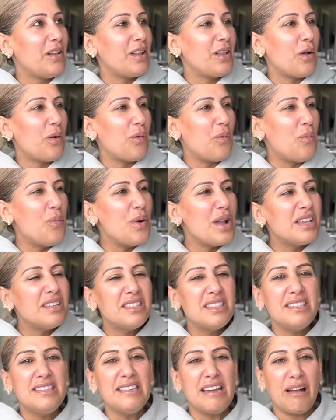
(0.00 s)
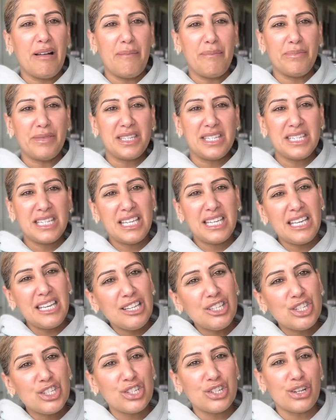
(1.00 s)
wisdom,
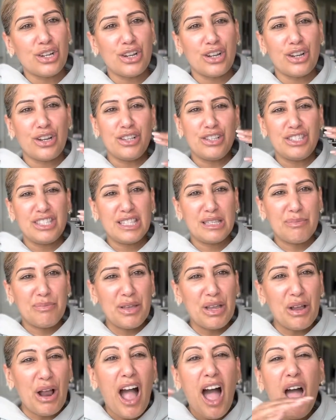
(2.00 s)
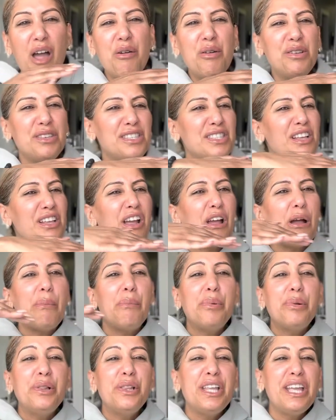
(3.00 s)
teacher, spirit. I was the
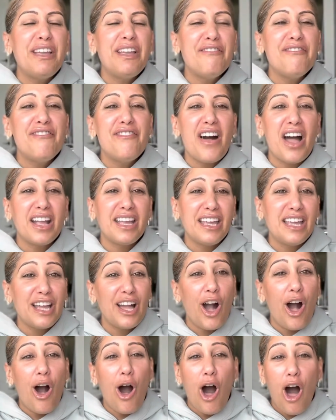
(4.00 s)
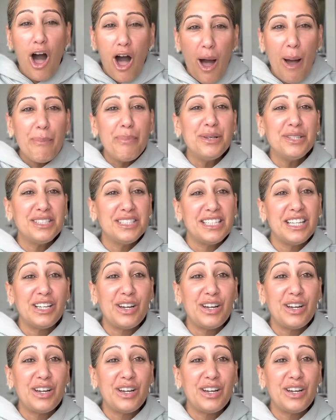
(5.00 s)
complete fucking opposite